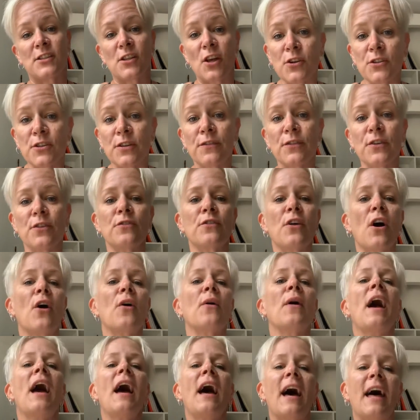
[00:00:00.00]
Those of you who
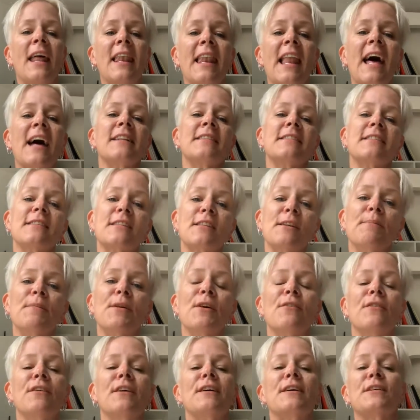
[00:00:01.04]
know, Atlantis,
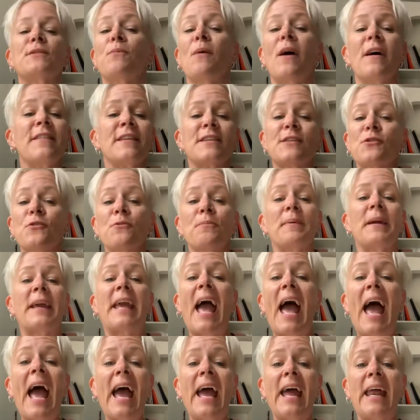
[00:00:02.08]
Lemuria is where this all
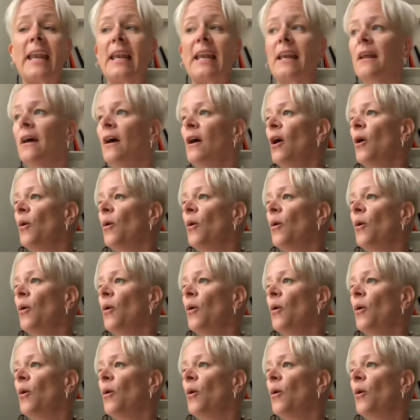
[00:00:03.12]
began,